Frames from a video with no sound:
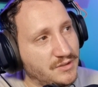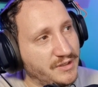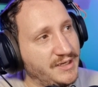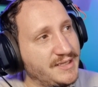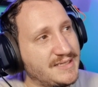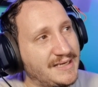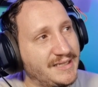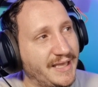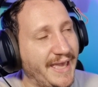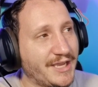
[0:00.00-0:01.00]
So it is a
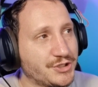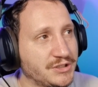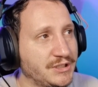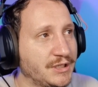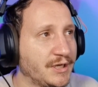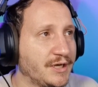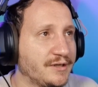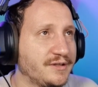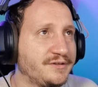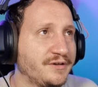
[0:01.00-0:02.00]
little, actually,
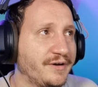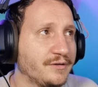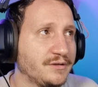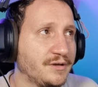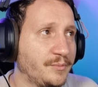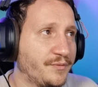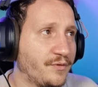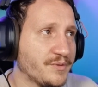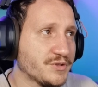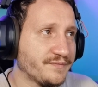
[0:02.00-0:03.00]
the theoretical
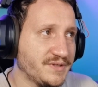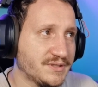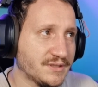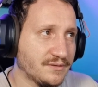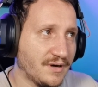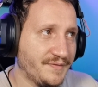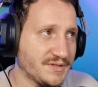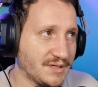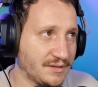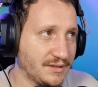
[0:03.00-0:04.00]
performance of this
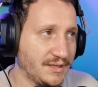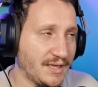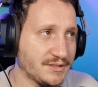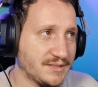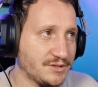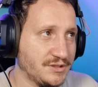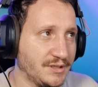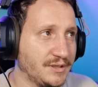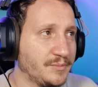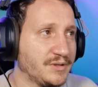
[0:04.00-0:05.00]
graphics card is
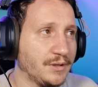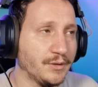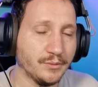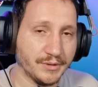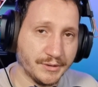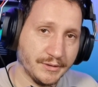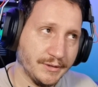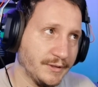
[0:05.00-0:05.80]
actually a little bit lower